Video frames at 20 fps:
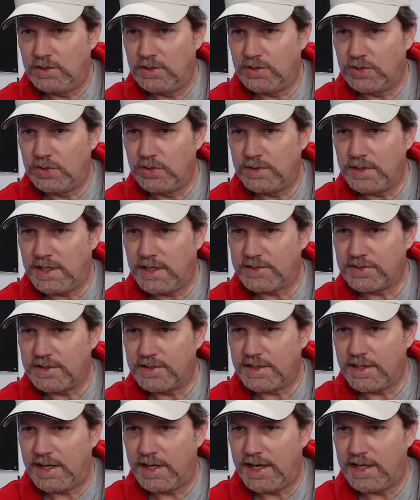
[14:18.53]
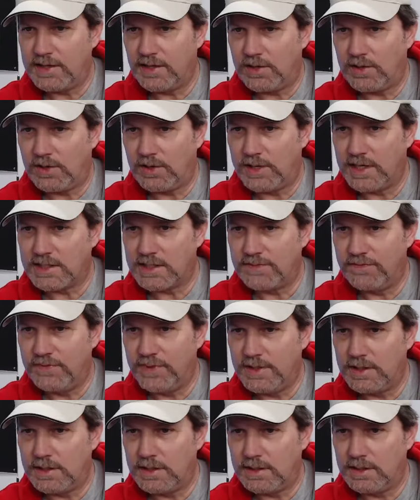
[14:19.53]
2009
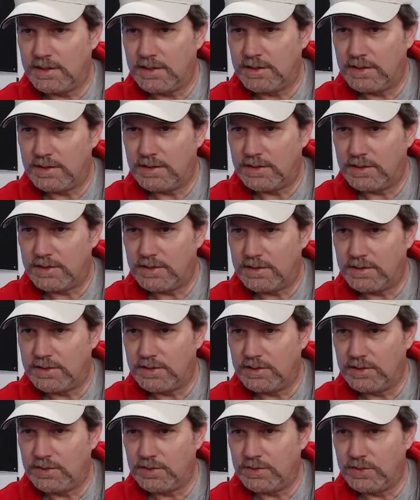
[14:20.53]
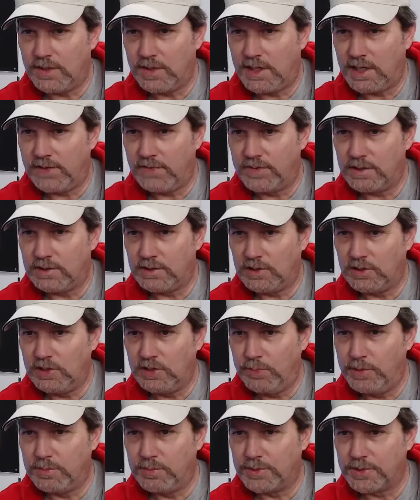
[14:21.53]
RXV. 2, do I have an
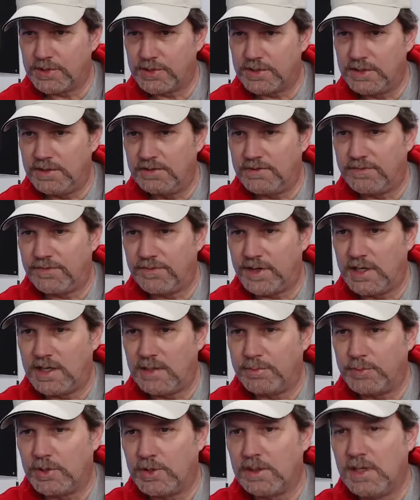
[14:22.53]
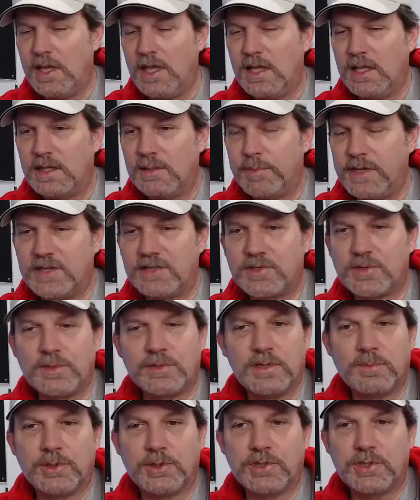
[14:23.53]
aluminum or steel frame? Well, let me answer
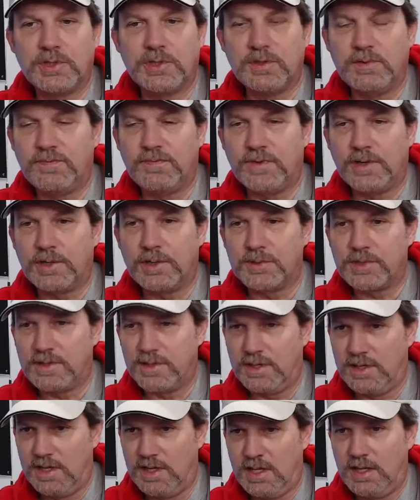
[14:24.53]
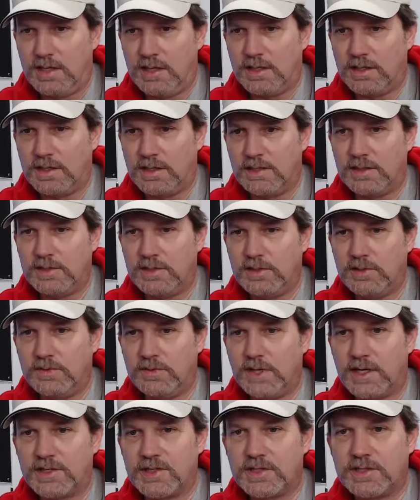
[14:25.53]
number 2 first. You've
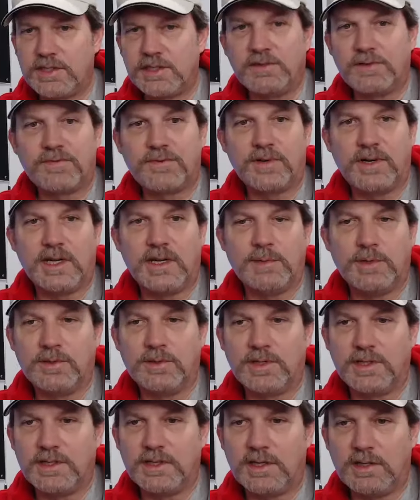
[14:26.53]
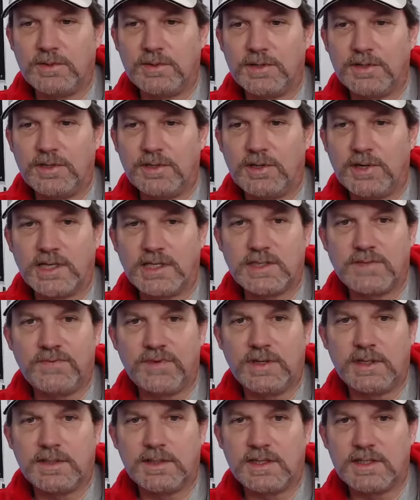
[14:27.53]
got a steel frame on an
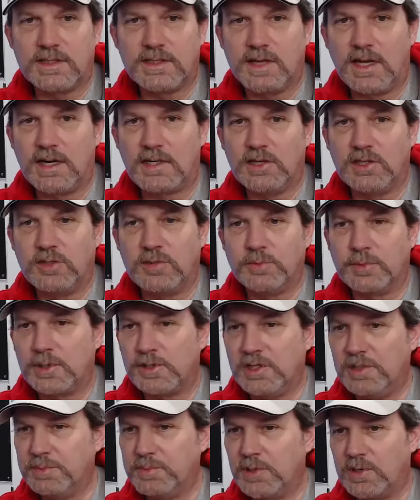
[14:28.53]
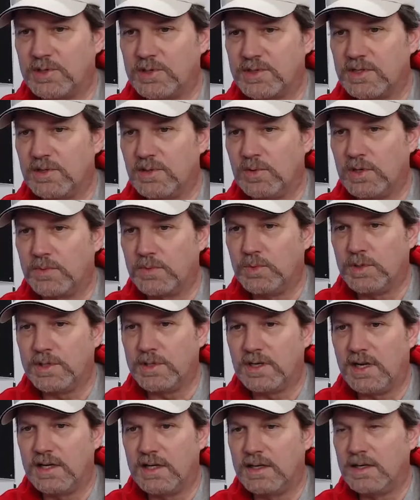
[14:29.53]
RXV. It's not aluminum. Club Car is the only one
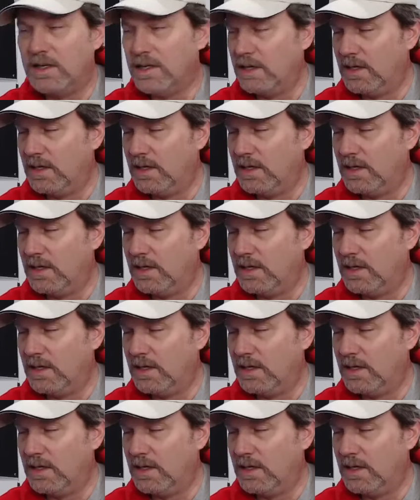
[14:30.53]
that I'm,